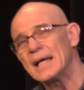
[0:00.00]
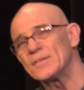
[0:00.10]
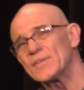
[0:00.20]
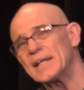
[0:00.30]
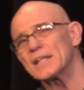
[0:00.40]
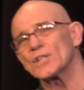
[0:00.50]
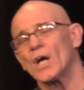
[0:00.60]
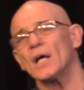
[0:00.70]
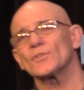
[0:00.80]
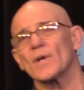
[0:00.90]
And then, in
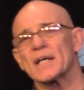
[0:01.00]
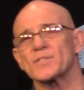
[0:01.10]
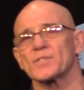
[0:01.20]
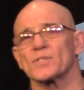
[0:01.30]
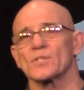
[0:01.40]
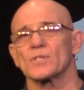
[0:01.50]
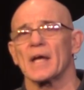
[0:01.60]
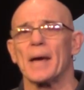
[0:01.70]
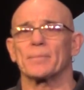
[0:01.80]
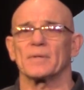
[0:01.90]
contrast to
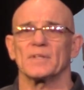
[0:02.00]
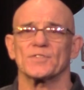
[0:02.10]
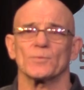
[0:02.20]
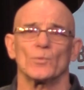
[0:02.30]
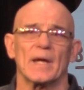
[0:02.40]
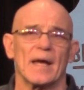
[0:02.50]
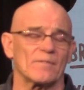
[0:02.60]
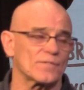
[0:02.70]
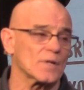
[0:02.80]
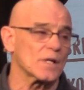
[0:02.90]
capitalism, we
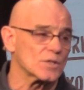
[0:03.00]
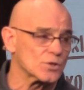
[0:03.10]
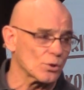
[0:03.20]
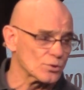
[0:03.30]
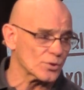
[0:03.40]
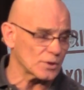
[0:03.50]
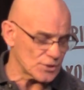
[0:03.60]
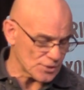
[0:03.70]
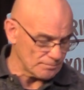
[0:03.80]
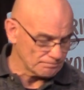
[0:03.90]
have
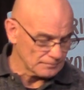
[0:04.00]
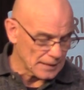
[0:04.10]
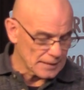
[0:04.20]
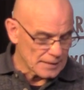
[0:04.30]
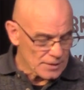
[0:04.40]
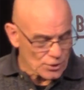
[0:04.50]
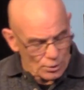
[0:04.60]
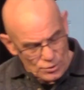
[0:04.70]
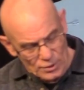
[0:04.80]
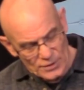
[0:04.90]
socialism.
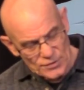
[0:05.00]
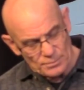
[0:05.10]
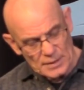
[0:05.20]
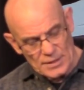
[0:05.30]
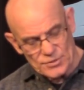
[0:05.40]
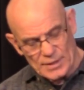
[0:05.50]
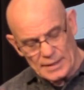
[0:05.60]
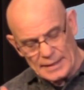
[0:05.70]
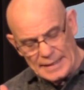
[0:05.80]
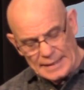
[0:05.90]
Socialism is
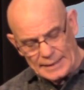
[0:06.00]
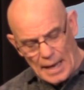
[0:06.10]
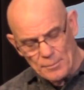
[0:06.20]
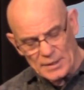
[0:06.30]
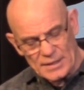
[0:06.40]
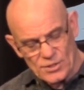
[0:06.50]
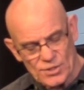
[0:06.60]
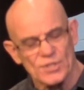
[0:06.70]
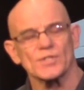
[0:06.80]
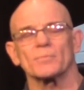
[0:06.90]
an economic
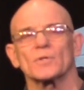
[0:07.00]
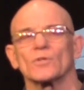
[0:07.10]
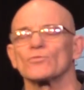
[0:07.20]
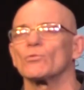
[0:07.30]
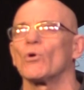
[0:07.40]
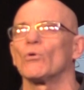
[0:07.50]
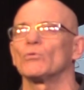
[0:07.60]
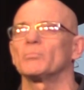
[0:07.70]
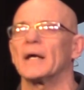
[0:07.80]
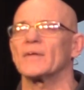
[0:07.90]
system
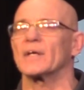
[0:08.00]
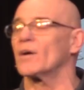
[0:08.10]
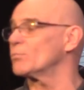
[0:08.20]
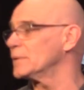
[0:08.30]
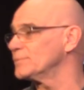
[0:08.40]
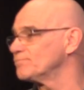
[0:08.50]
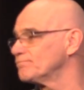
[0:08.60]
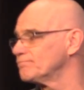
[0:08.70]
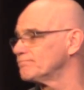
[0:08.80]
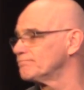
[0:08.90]
controlled by the government,
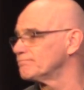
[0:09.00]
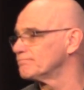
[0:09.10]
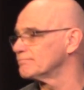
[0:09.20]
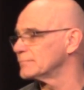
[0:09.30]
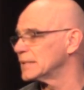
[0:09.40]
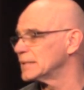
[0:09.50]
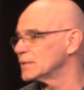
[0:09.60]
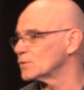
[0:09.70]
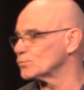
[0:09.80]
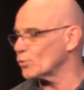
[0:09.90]

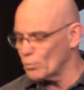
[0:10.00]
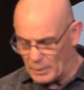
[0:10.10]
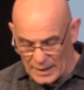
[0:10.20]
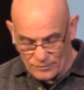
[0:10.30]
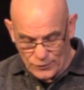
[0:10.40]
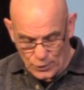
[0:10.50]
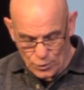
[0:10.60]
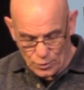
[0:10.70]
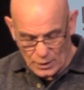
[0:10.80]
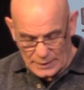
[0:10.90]
controlled by a
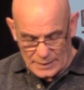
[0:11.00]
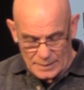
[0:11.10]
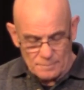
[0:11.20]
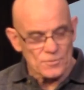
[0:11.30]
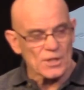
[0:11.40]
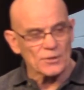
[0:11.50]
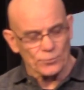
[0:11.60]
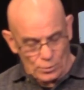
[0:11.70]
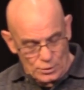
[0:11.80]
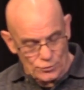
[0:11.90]
few,
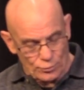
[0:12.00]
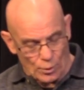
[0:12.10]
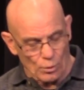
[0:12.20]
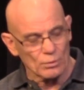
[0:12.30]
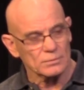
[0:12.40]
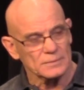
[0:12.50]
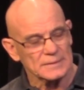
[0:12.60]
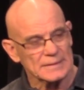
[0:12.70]
central control.